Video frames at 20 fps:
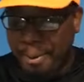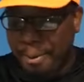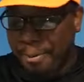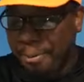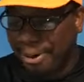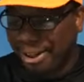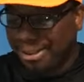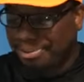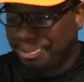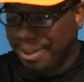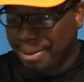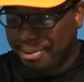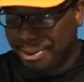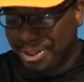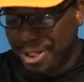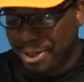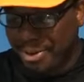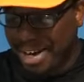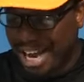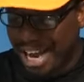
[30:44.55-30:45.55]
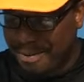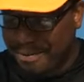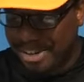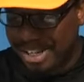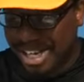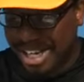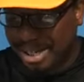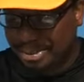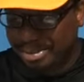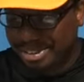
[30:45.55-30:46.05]
most people don't
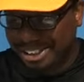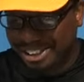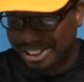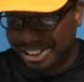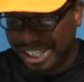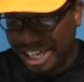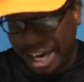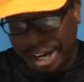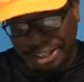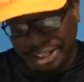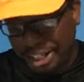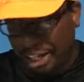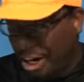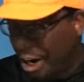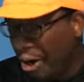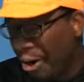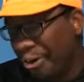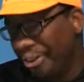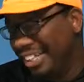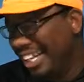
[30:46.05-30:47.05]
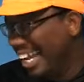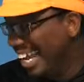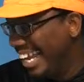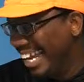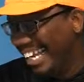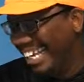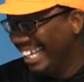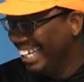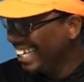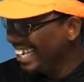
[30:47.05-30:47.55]
have it in them to sit out there all
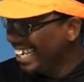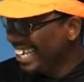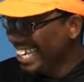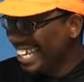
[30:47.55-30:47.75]
day